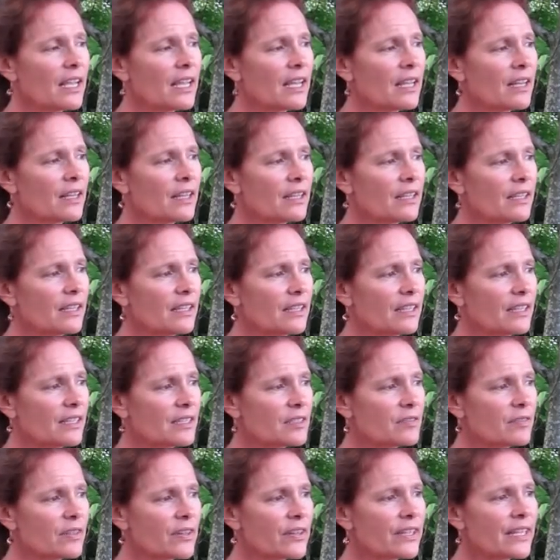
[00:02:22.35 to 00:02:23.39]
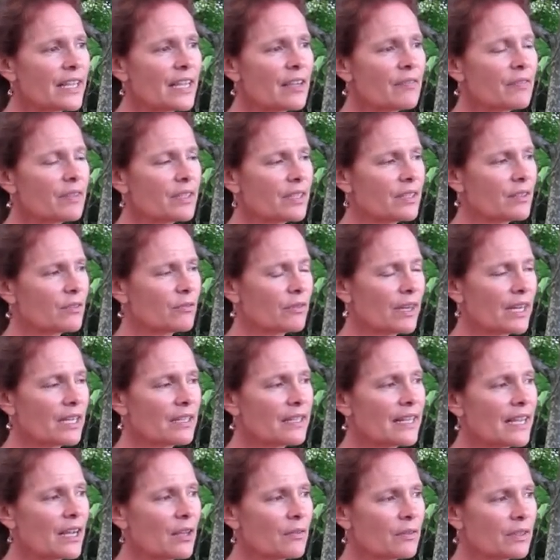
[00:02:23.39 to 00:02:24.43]
and it's very evident right
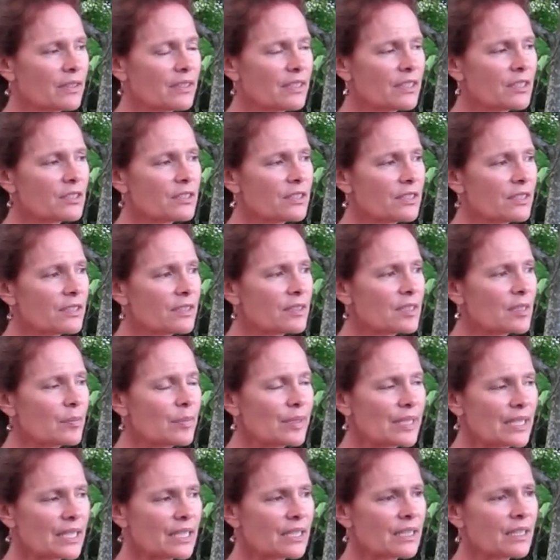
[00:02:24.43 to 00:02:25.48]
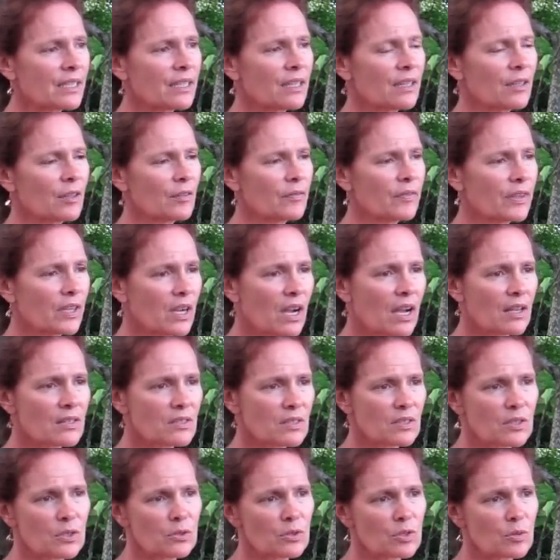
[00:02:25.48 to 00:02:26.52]
now that this is the beginning of the
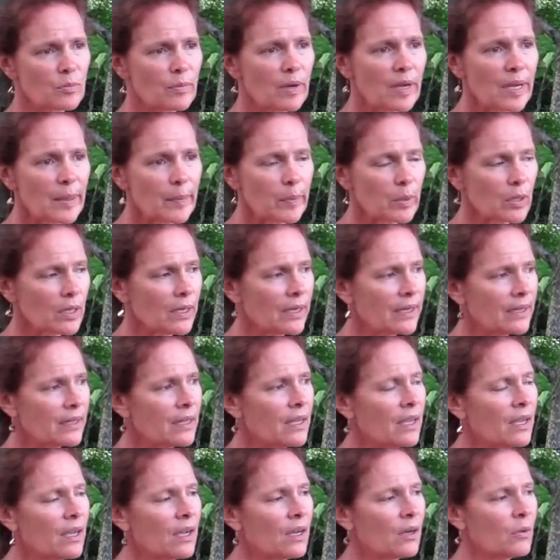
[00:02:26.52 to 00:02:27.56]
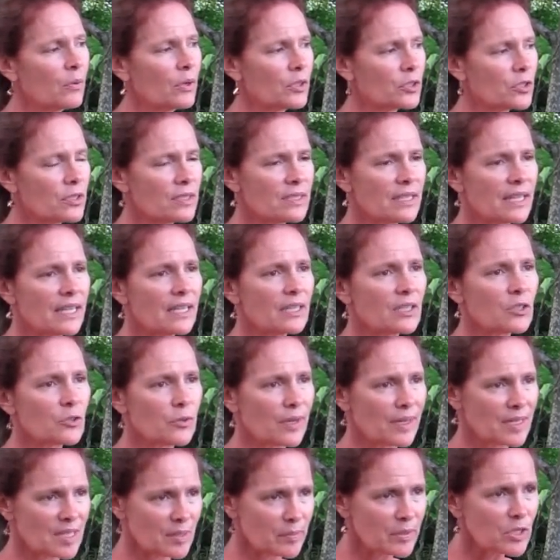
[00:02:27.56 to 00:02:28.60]
Constitution Pipeline, which is a
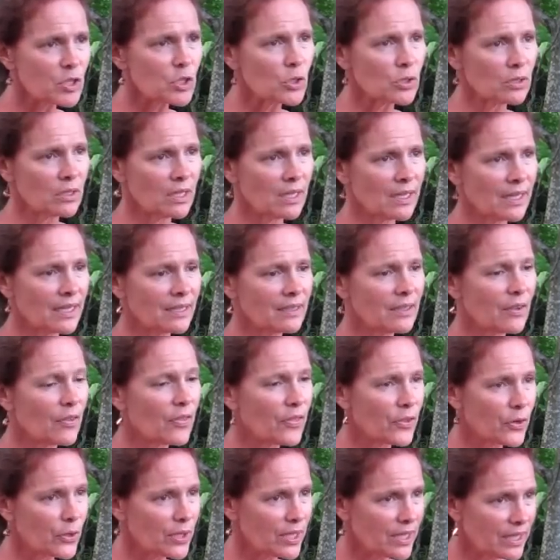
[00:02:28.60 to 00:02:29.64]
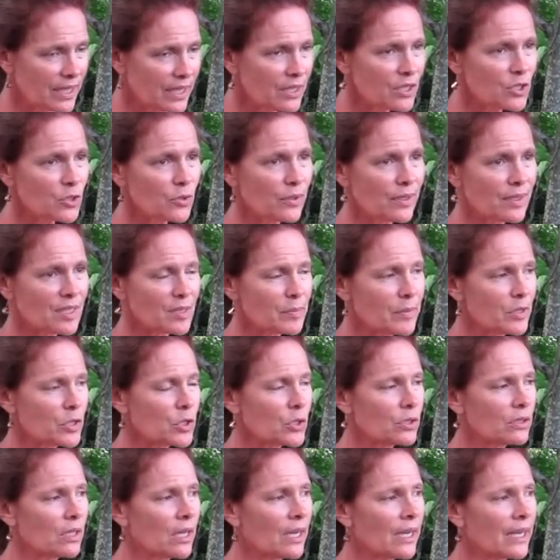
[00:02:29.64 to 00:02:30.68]
transmission line, a thirty inch
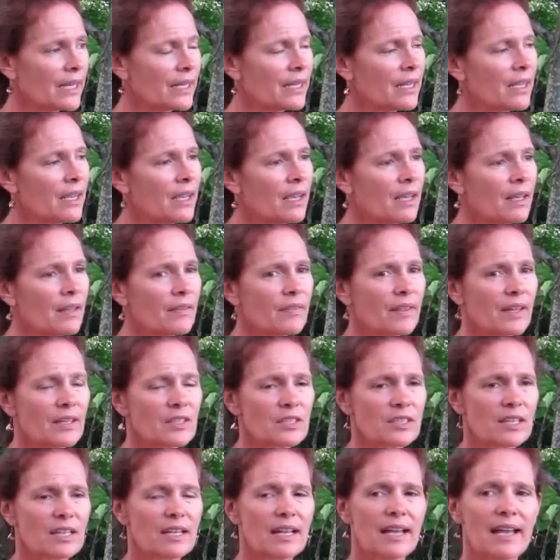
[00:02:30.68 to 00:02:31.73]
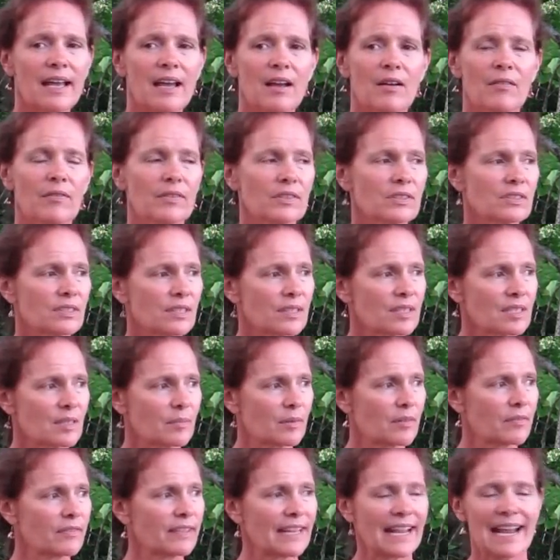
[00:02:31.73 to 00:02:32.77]
transmission line that's going to have a
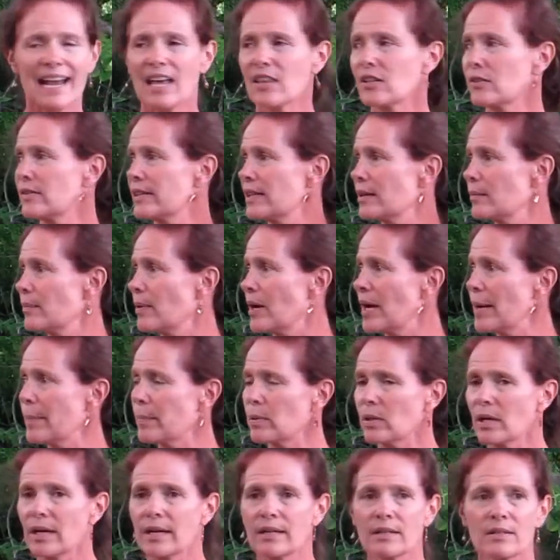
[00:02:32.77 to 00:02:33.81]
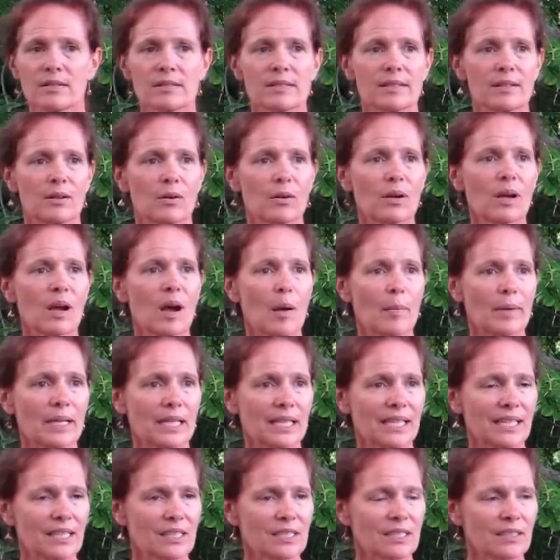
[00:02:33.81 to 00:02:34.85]
system of gathering pipelines, you know, coming
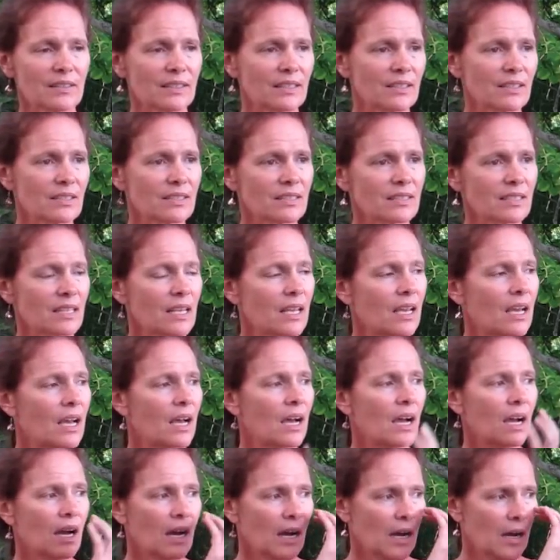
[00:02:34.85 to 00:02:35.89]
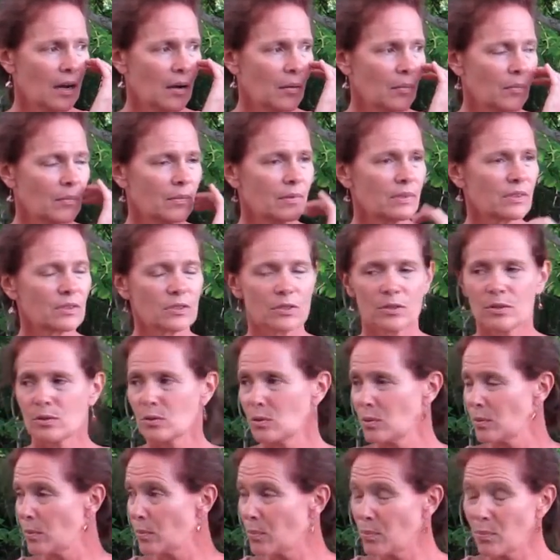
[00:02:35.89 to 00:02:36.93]
into this um,
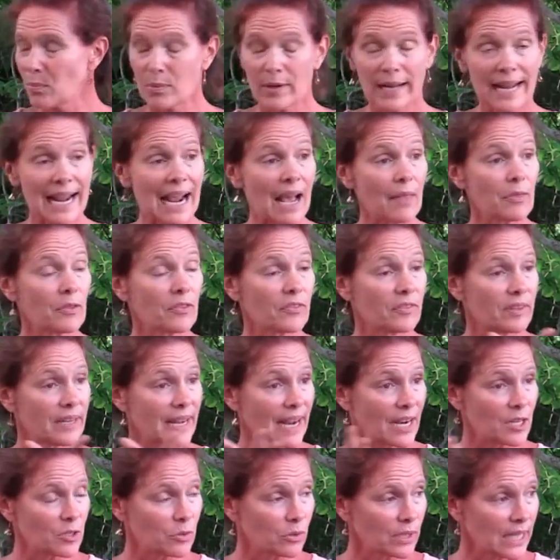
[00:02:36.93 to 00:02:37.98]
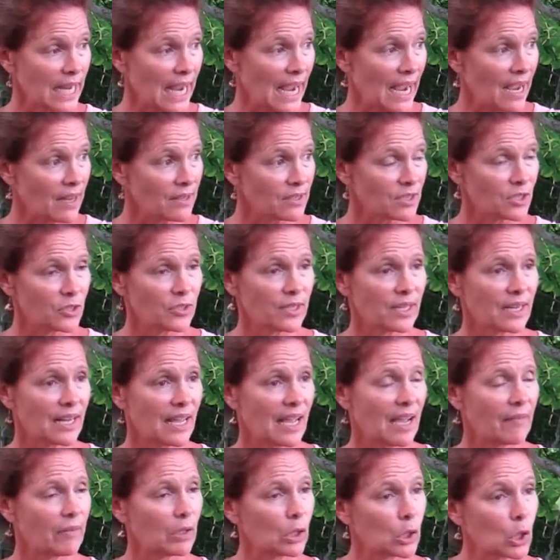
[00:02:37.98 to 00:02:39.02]
to gather the natural gas. So you're going
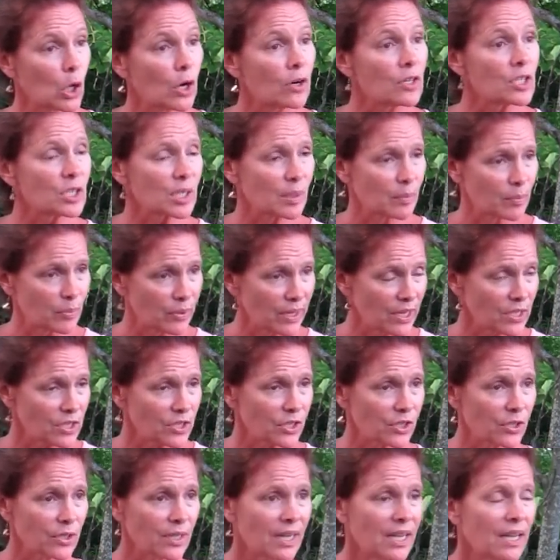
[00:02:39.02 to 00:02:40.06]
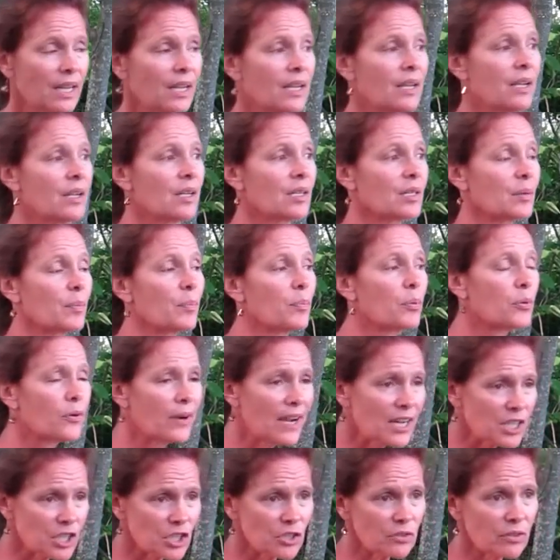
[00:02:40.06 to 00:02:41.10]
to have a large compressor
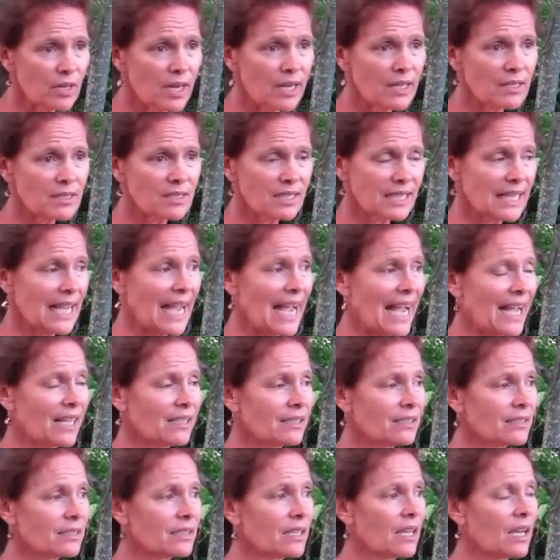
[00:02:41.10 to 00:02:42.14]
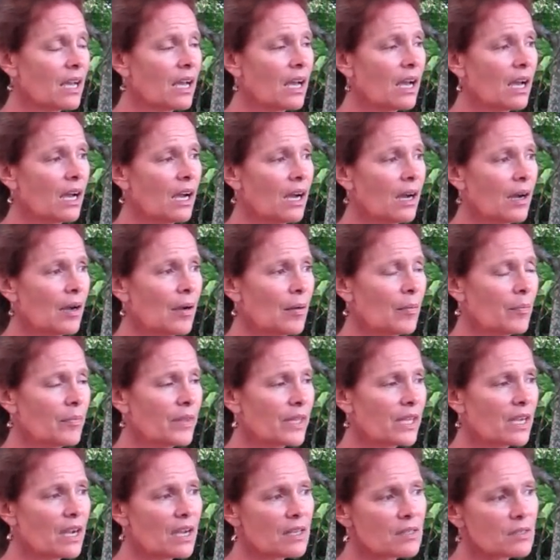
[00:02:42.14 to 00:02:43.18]
pressurize the gas. Um,
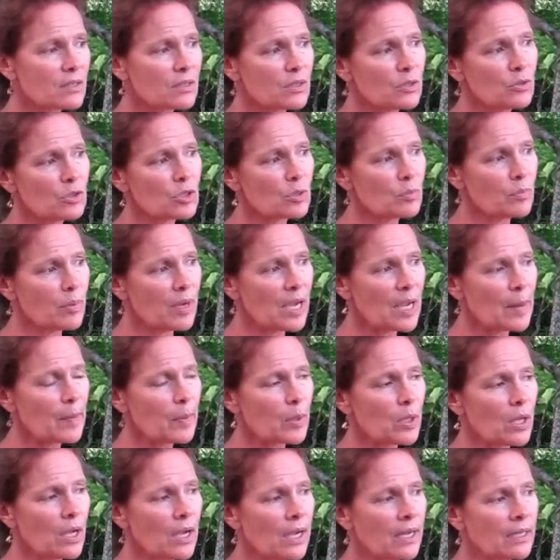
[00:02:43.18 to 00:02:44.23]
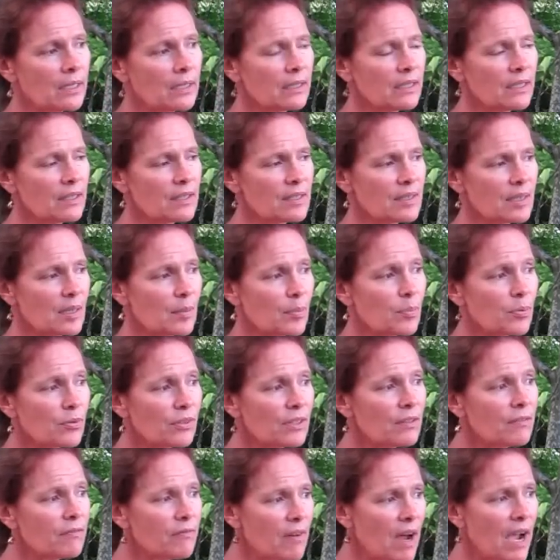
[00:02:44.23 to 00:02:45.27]
the Constitution Pipeline is in the
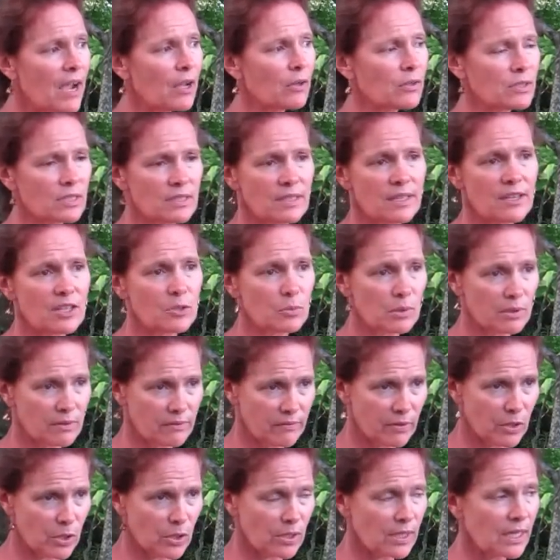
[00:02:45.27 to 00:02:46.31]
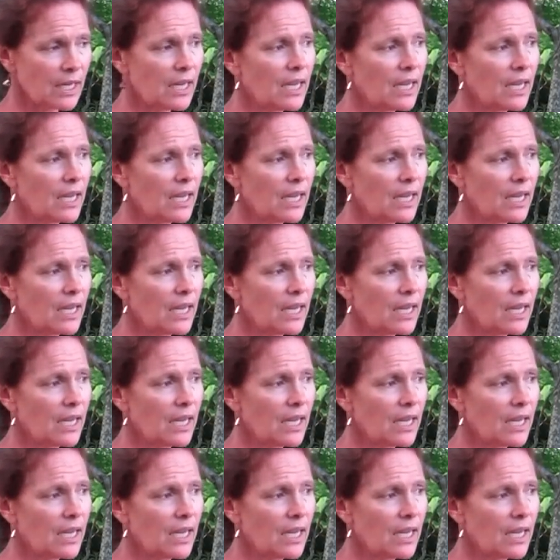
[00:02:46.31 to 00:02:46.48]
pre-file stage with FERC,